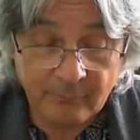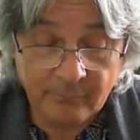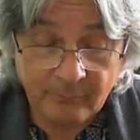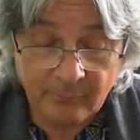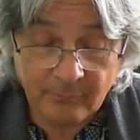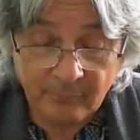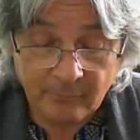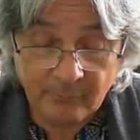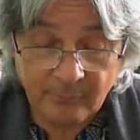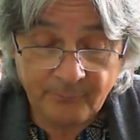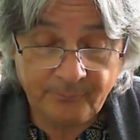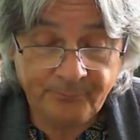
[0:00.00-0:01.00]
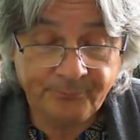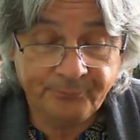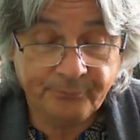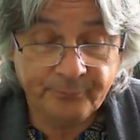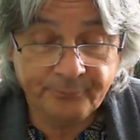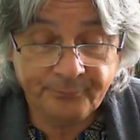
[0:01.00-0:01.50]

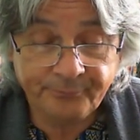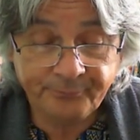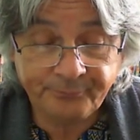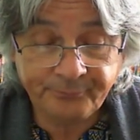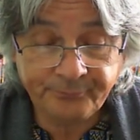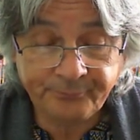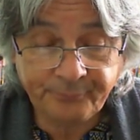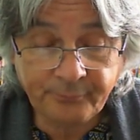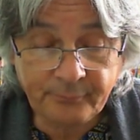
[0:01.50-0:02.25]
(silence)